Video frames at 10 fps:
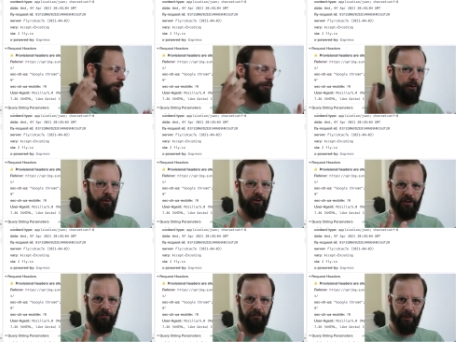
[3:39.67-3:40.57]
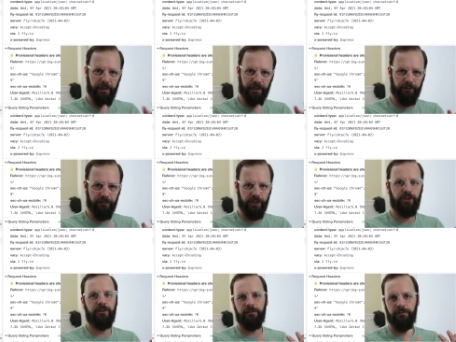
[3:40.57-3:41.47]
focused on fundamental
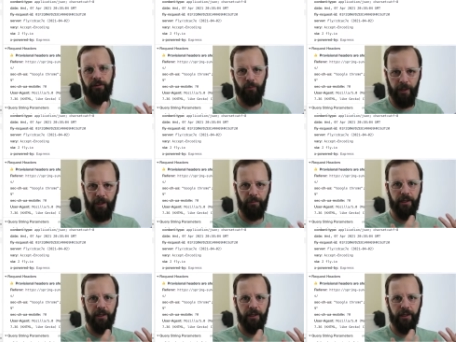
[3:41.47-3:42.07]
features of the web